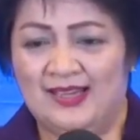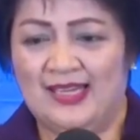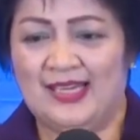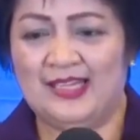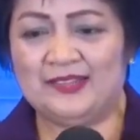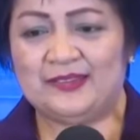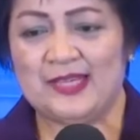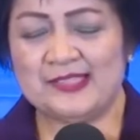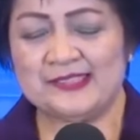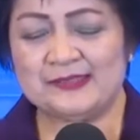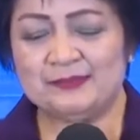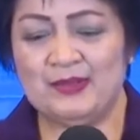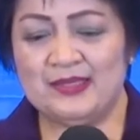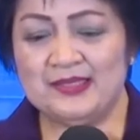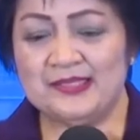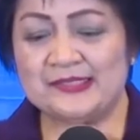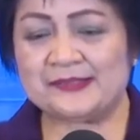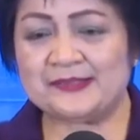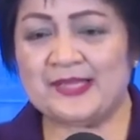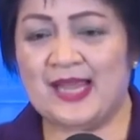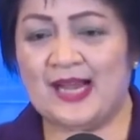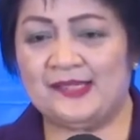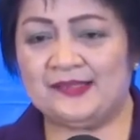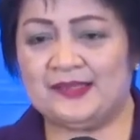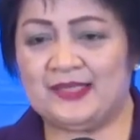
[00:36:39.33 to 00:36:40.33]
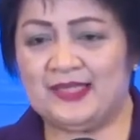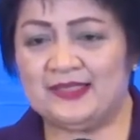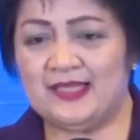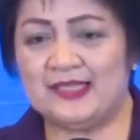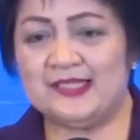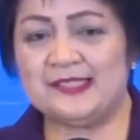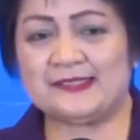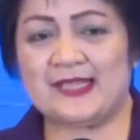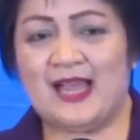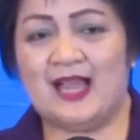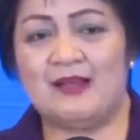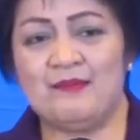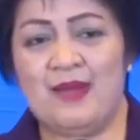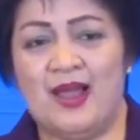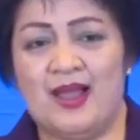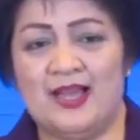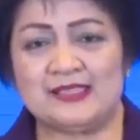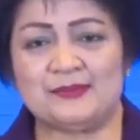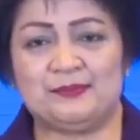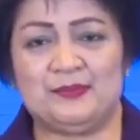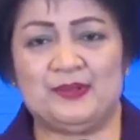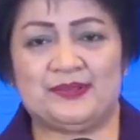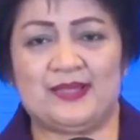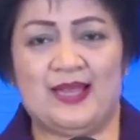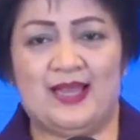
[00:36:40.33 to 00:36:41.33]
it has been started in some
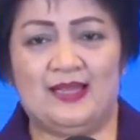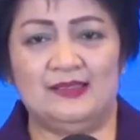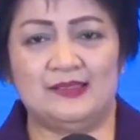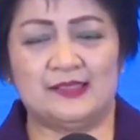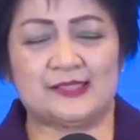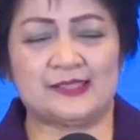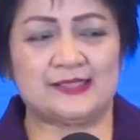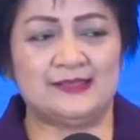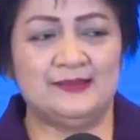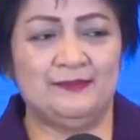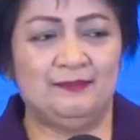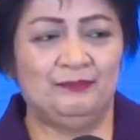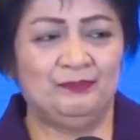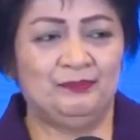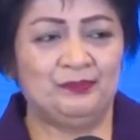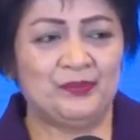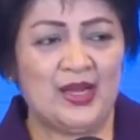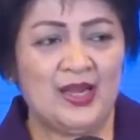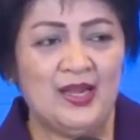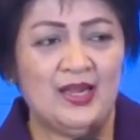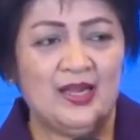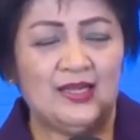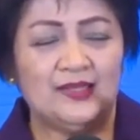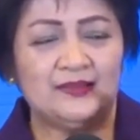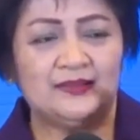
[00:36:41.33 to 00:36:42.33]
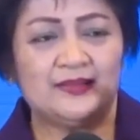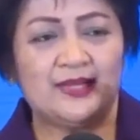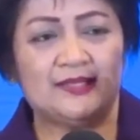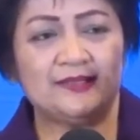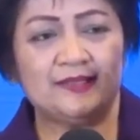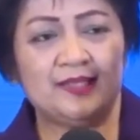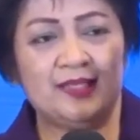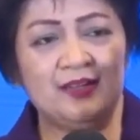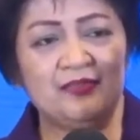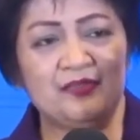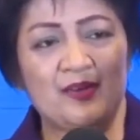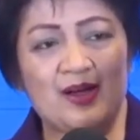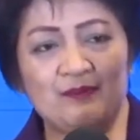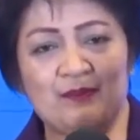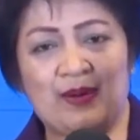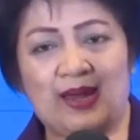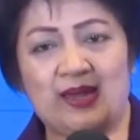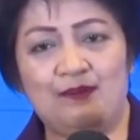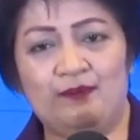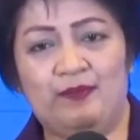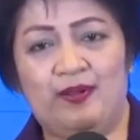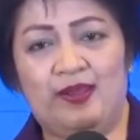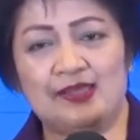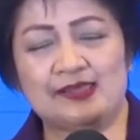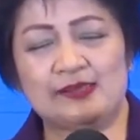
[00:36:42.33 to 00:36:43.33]
hospitals that if a
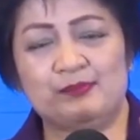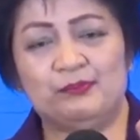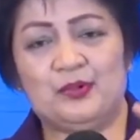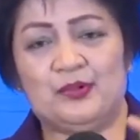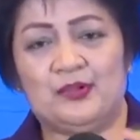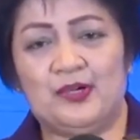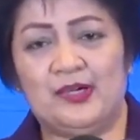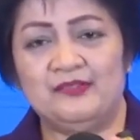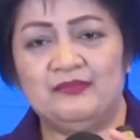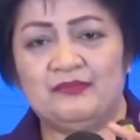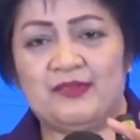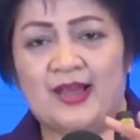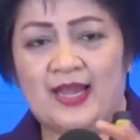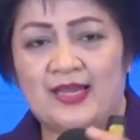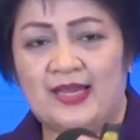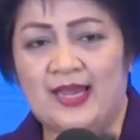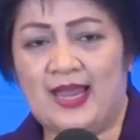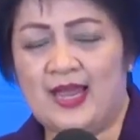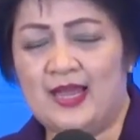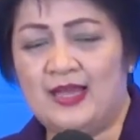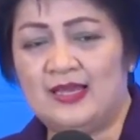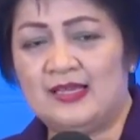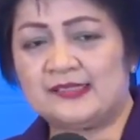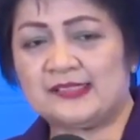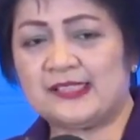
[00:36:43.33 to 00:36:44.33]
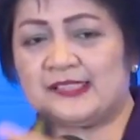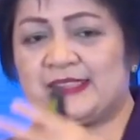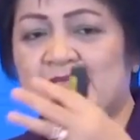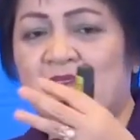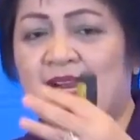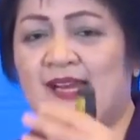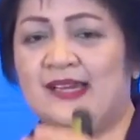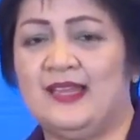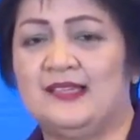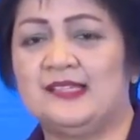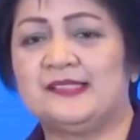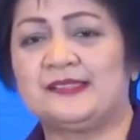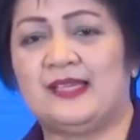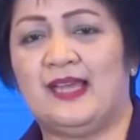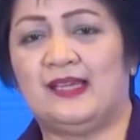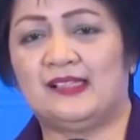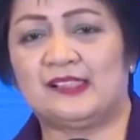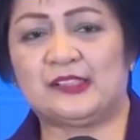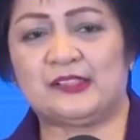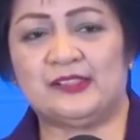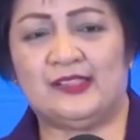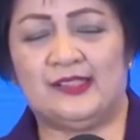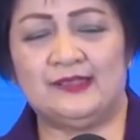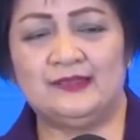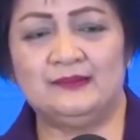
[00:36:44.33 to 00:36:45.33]
baby is born via cesarean
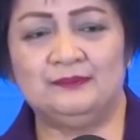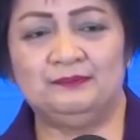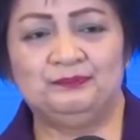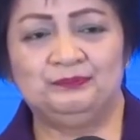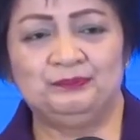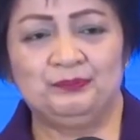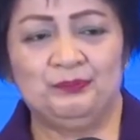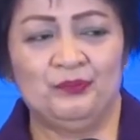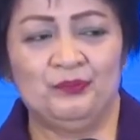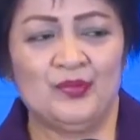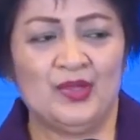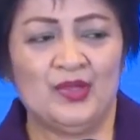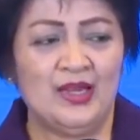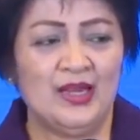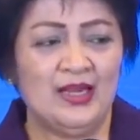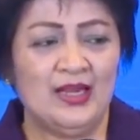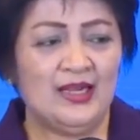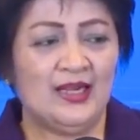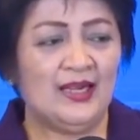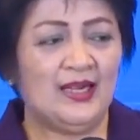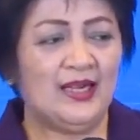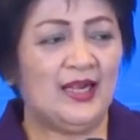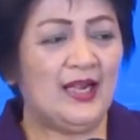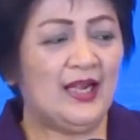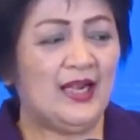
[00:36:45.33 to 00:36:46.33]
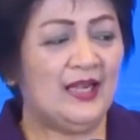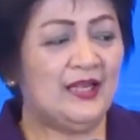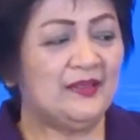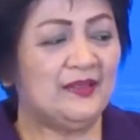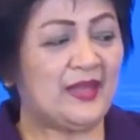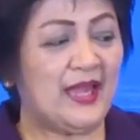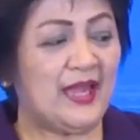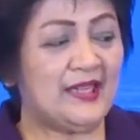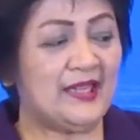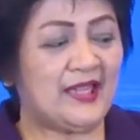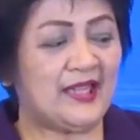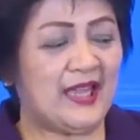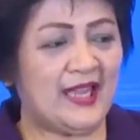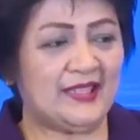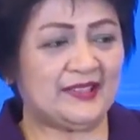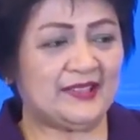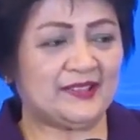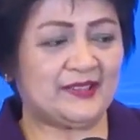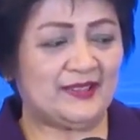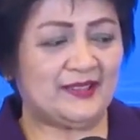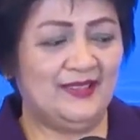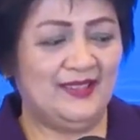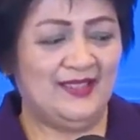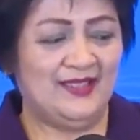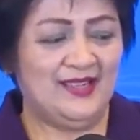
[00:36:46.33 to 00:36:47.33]
section, they get
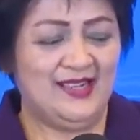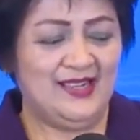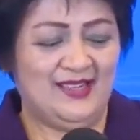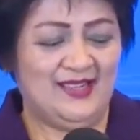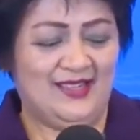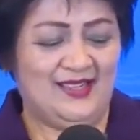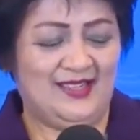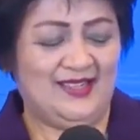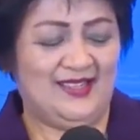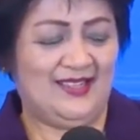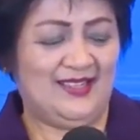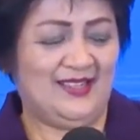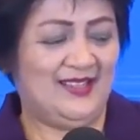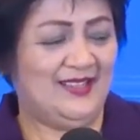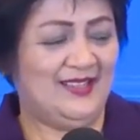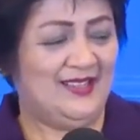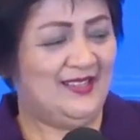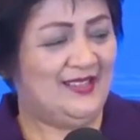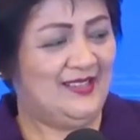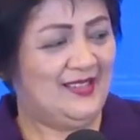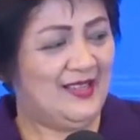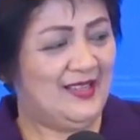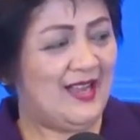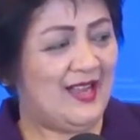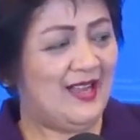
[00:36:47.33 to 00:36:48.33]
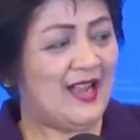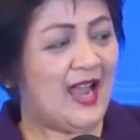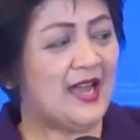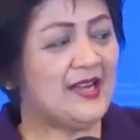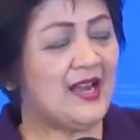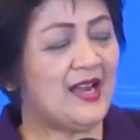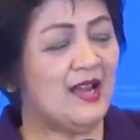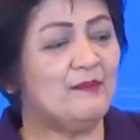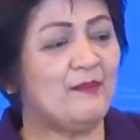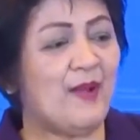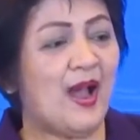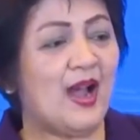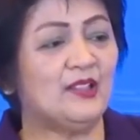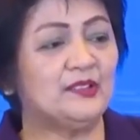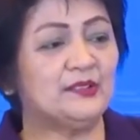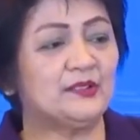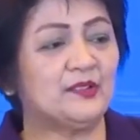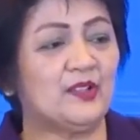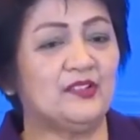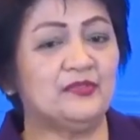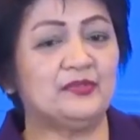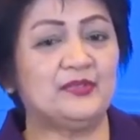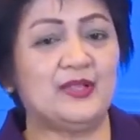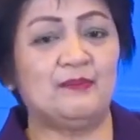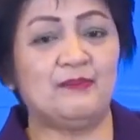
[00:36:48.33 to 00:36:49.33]
an amount
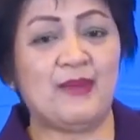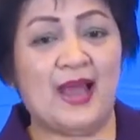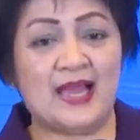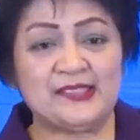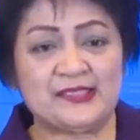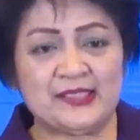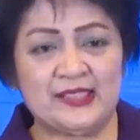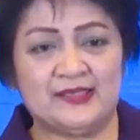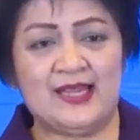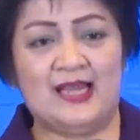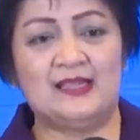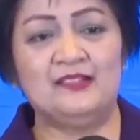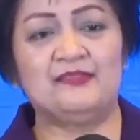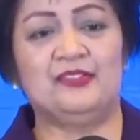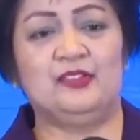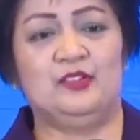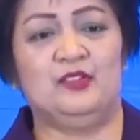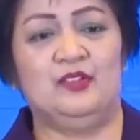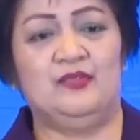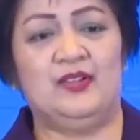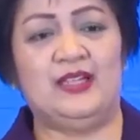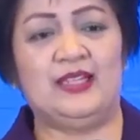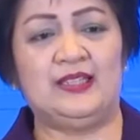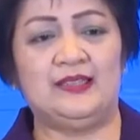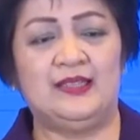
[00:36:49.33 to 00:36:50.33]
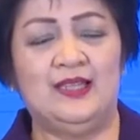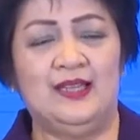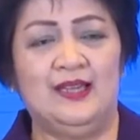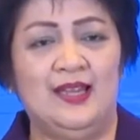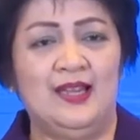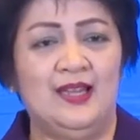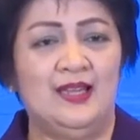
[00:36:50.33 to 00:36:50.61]
of the vaginal fluid